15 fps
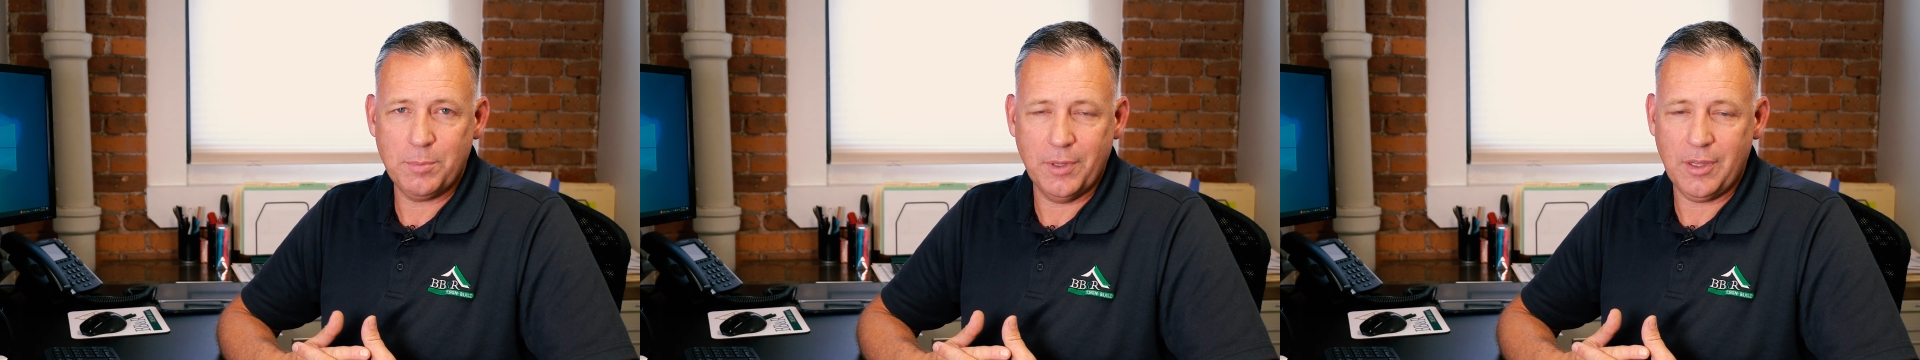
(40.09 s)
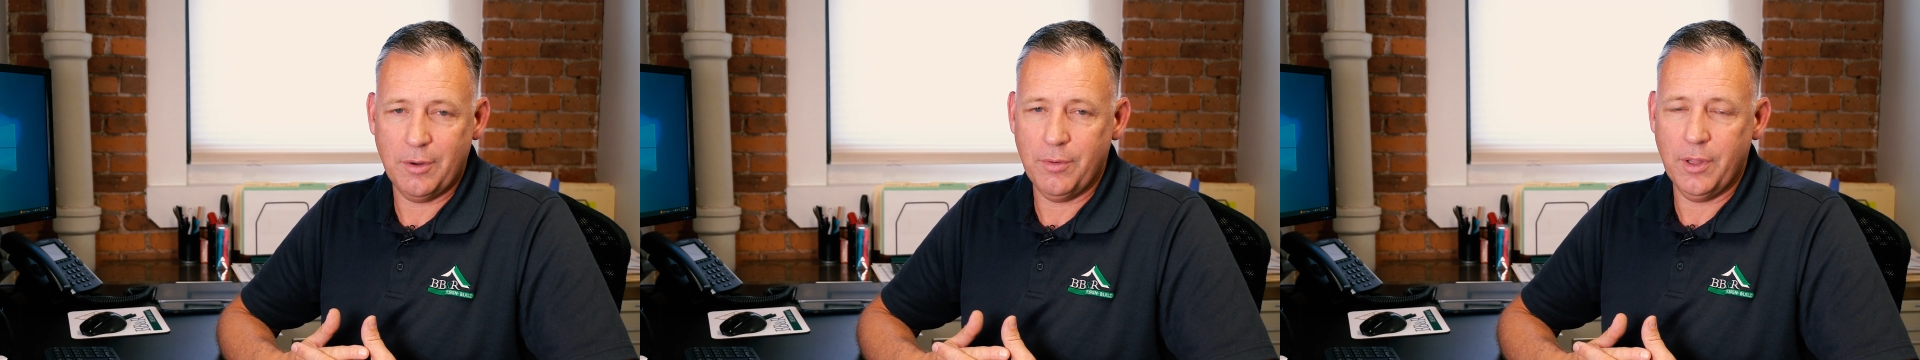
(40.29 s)

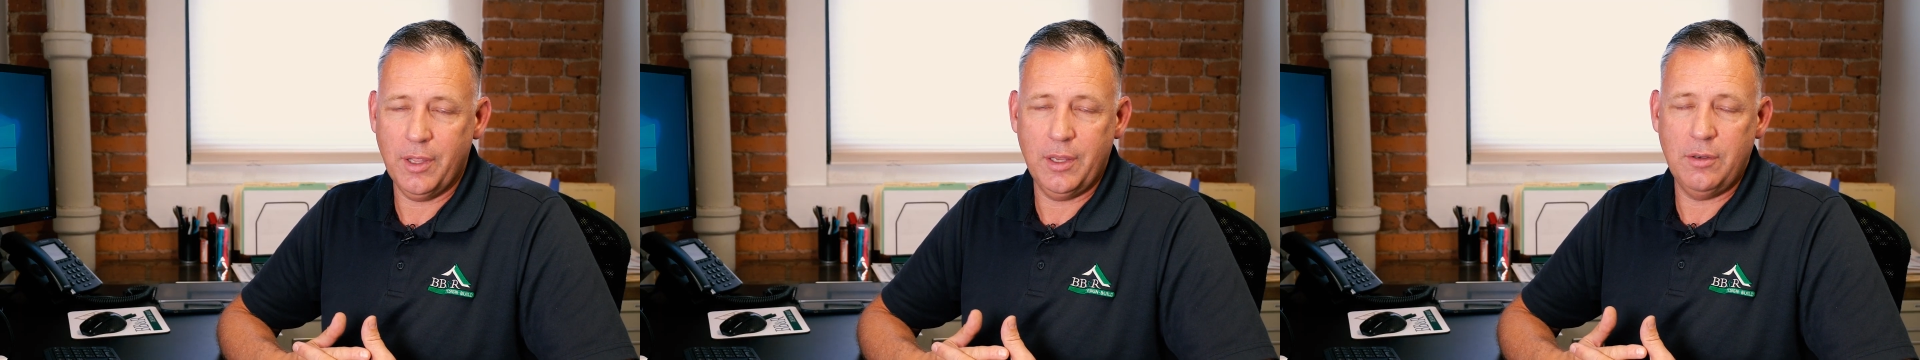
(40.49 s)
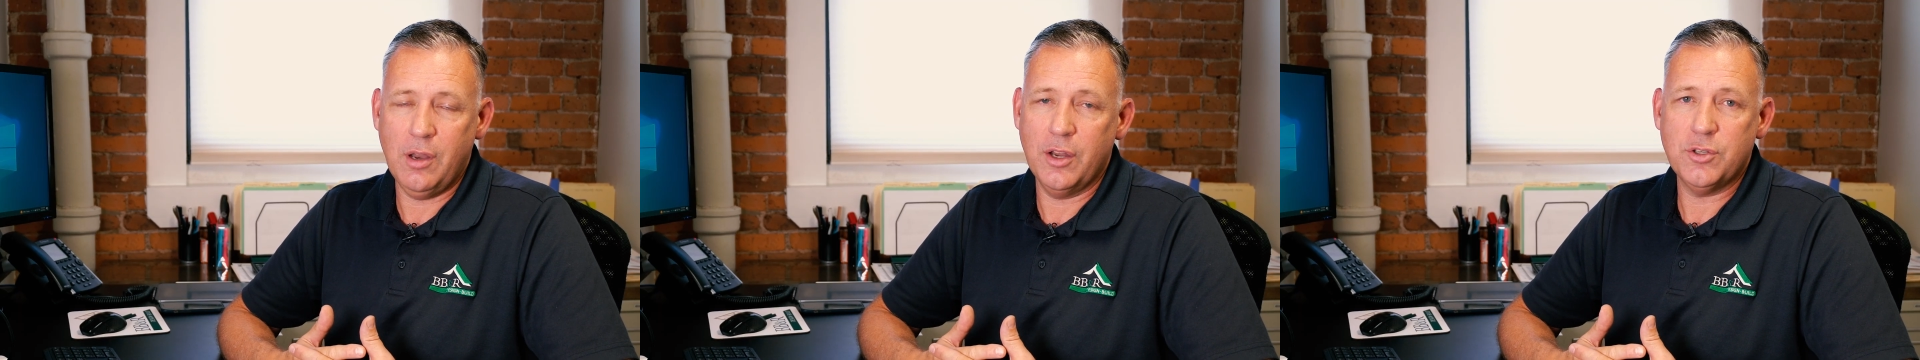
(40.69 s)
but they're
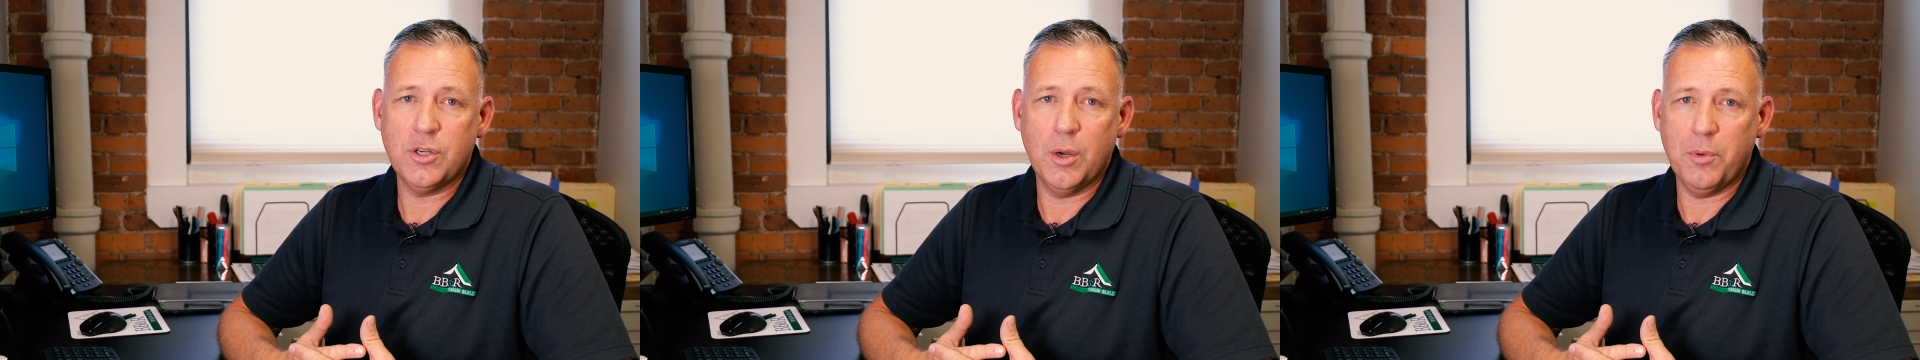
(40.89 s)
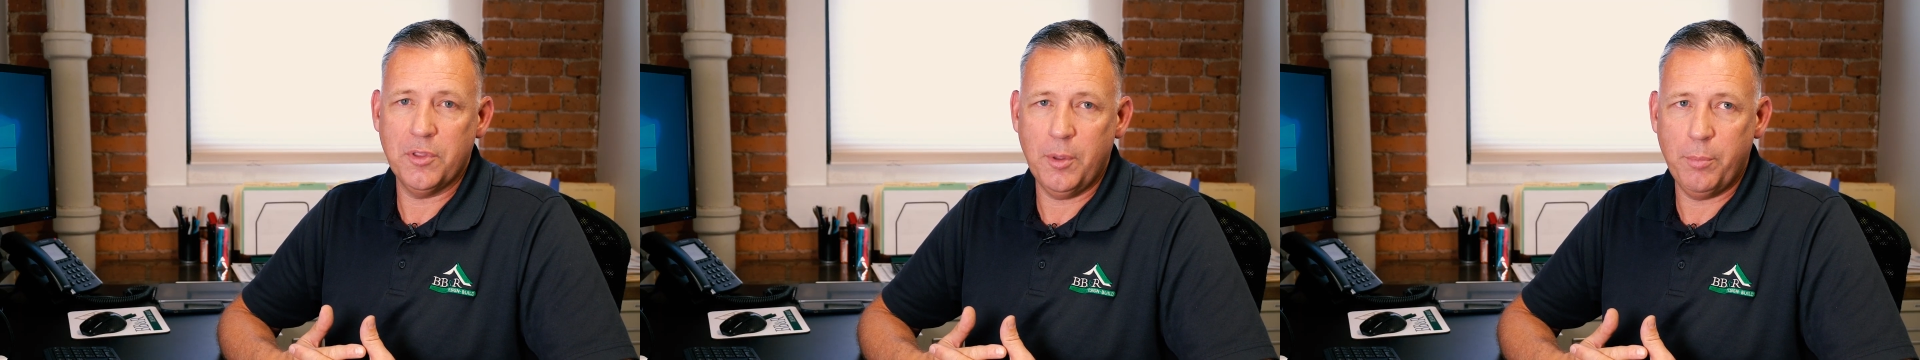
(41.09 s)
really not
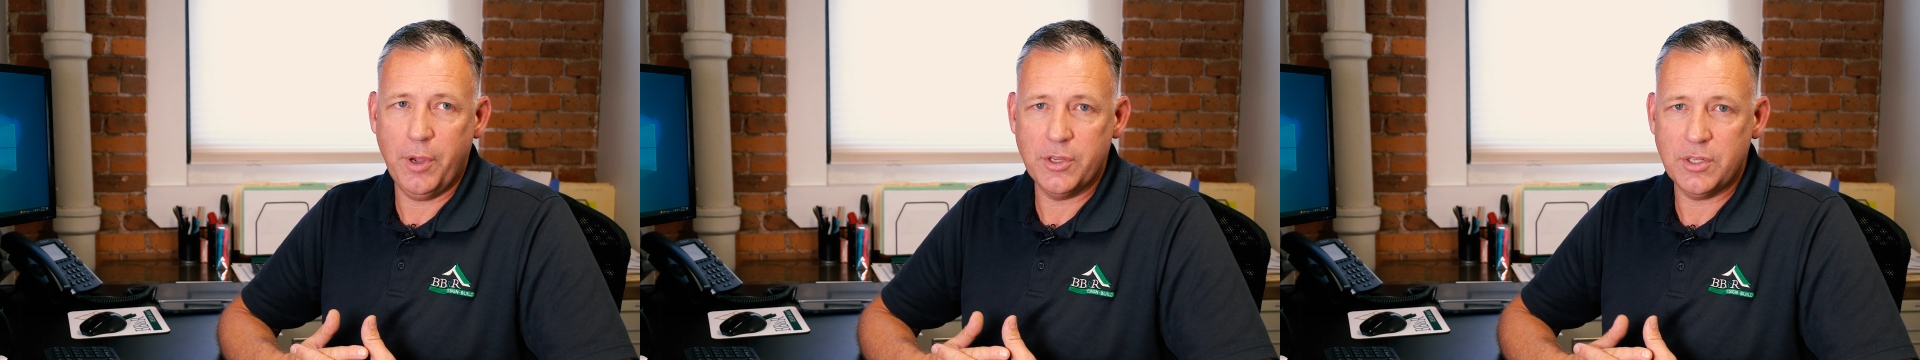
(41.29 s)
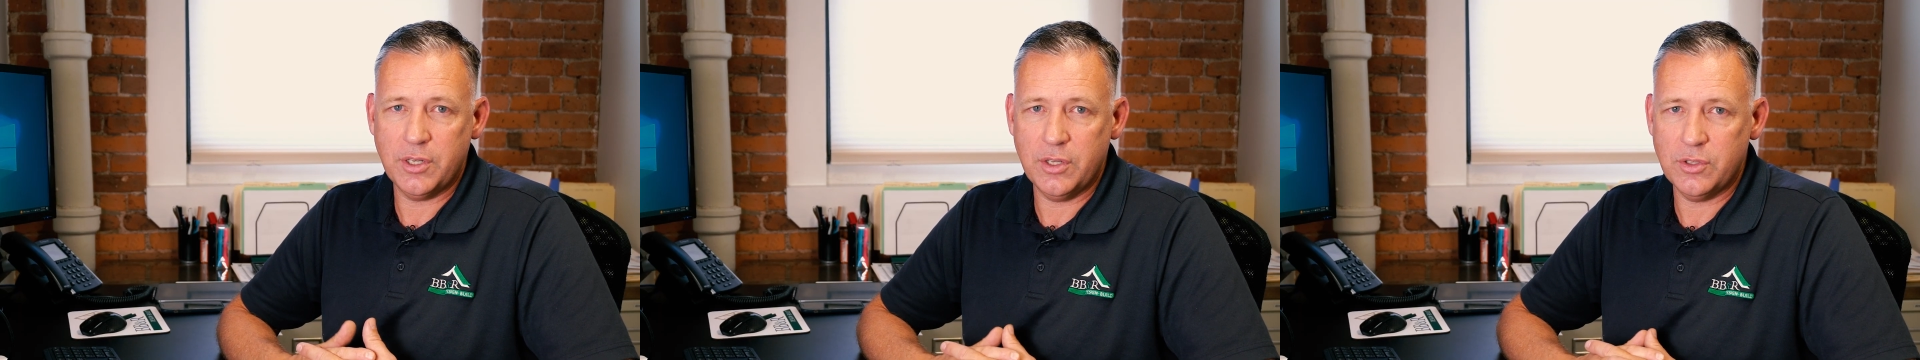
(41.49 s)
sure what the
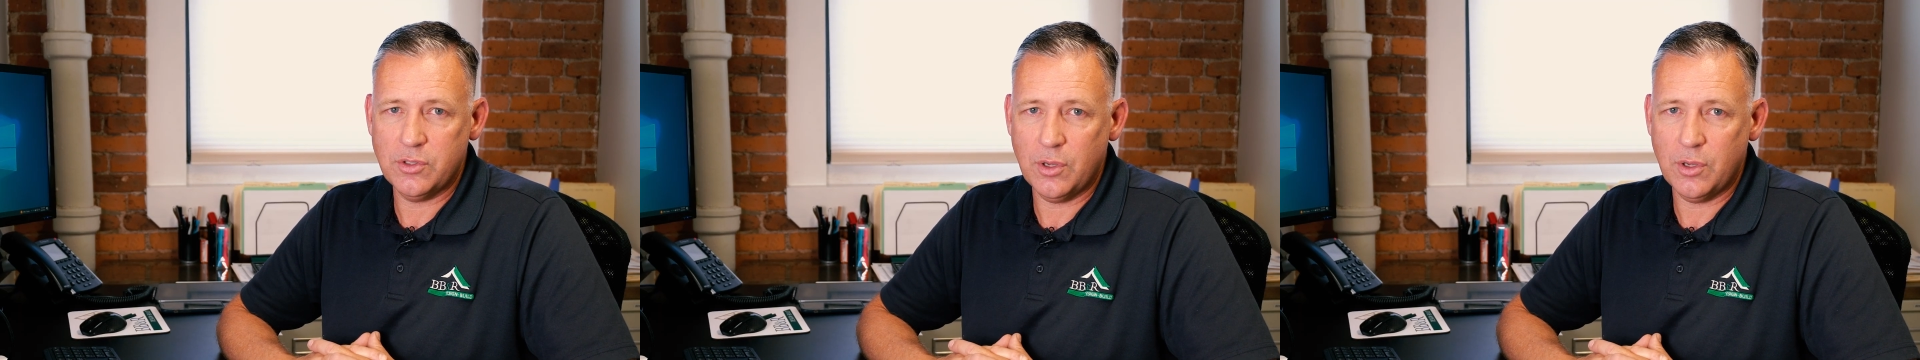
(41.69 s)
budget is.